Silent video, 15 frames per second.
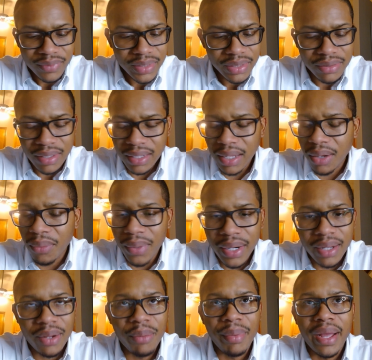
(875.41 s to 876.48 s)
It's like, I don't want to
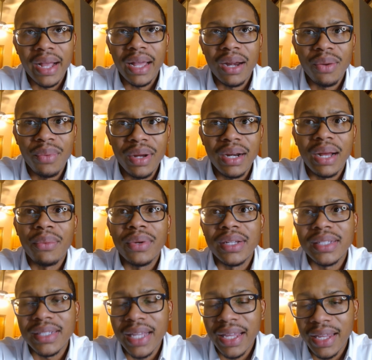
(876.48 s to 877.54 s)
go back. I want to
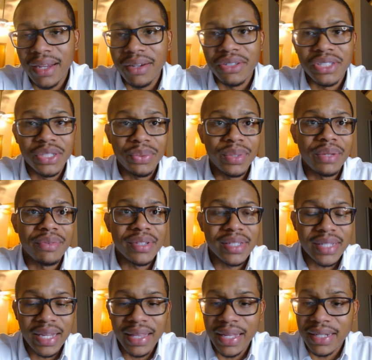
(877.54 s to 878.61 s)
stay here. She would even
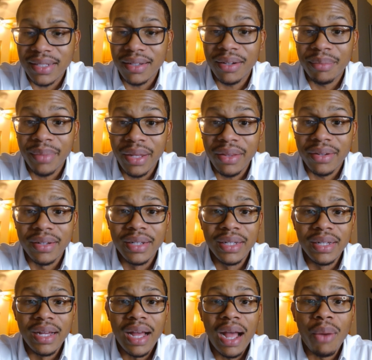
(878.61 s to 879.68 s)
say that to her mother.
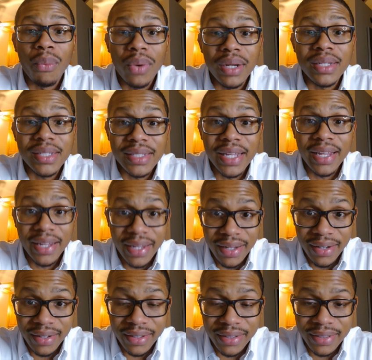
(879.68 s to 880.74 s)
I want to stay
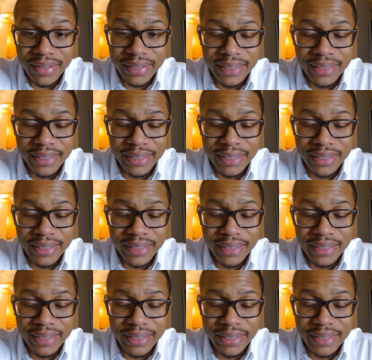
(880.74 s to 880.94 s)
here.